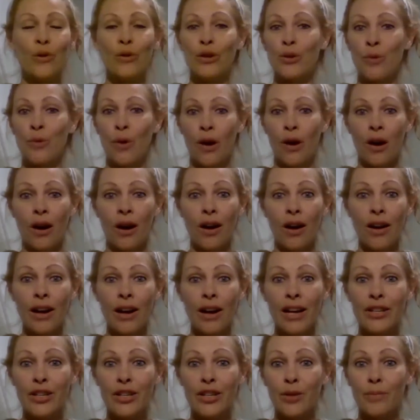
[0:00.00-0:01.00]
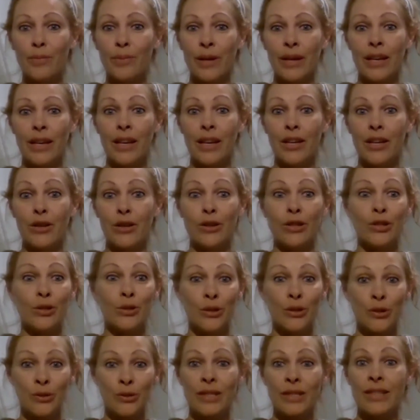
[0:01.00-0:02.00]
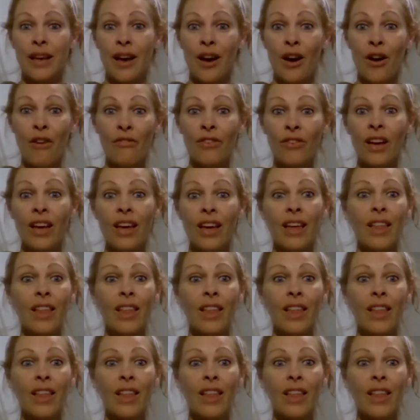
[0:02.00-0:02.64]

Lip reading: who you are and you're being your true self,